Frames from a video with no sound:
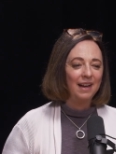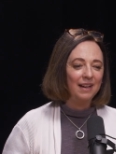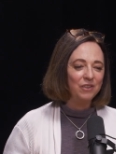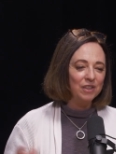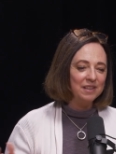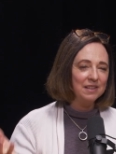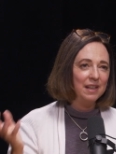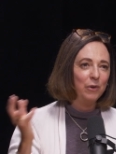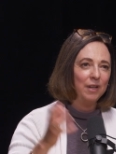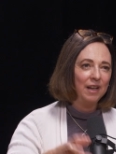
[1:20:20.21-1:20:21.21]
And just as
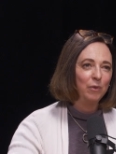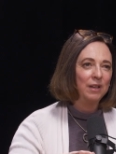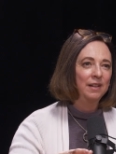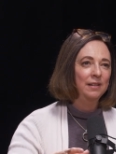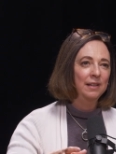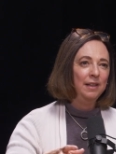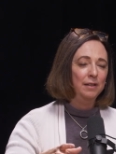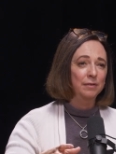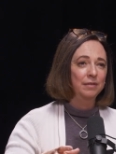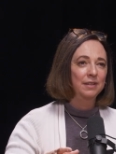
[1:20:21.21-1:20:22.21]
they were getting ready to
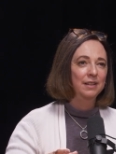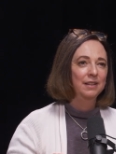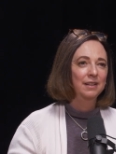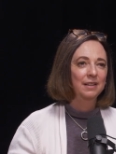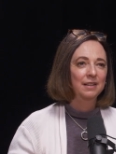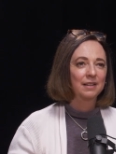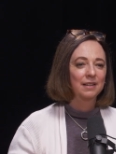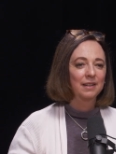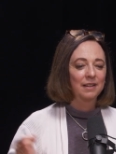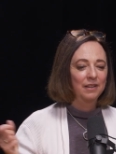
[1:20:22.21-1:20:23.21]
leave,
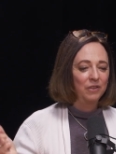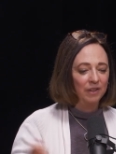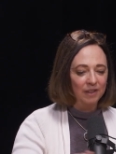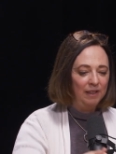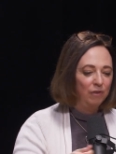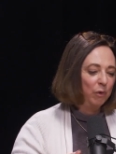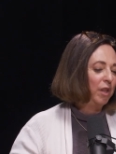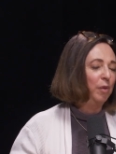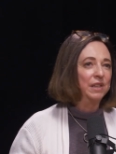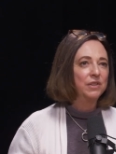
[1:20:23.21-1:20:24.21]
and they're like leaving with
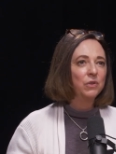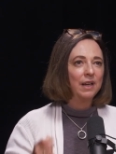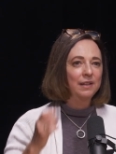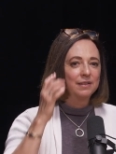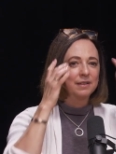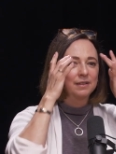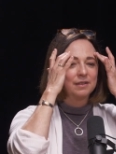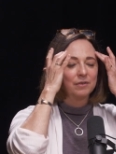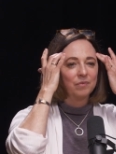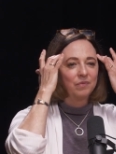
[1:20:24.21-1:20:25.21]
all my
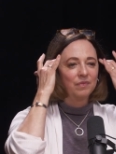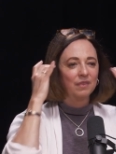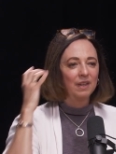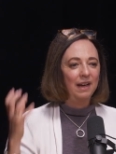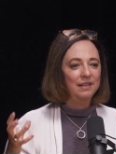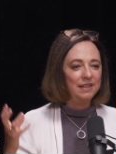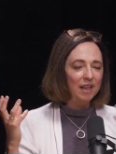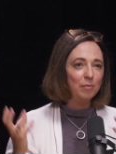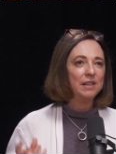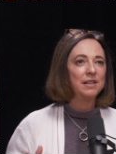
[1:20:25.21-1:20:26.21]
suitcases, I
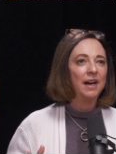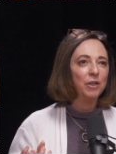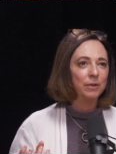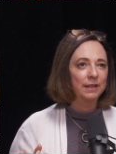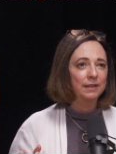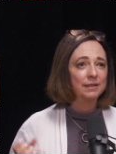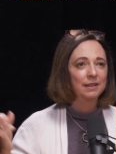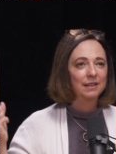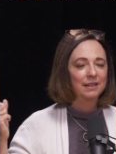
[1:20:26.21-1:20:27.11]
take my diaries